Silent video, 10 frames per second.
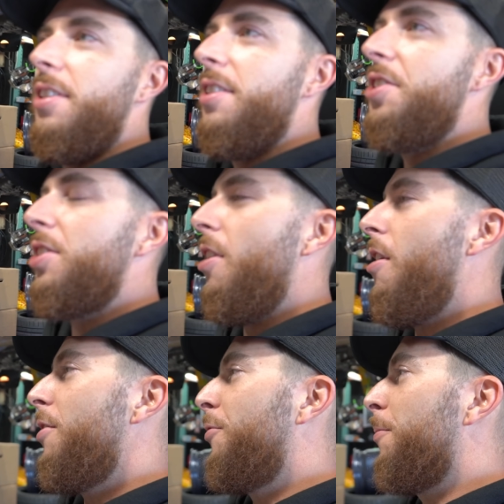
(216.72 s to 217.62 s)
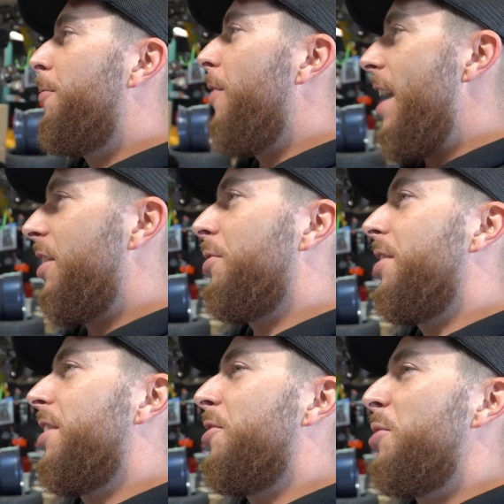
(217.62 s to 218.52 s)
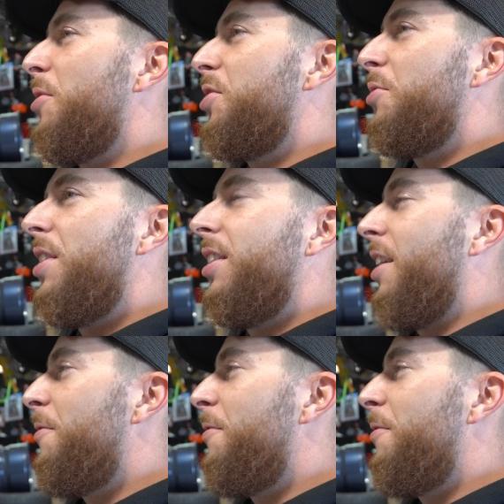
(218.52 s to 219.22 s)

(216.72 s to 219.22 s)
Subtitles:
Stock from factory, they're supposed to weigh like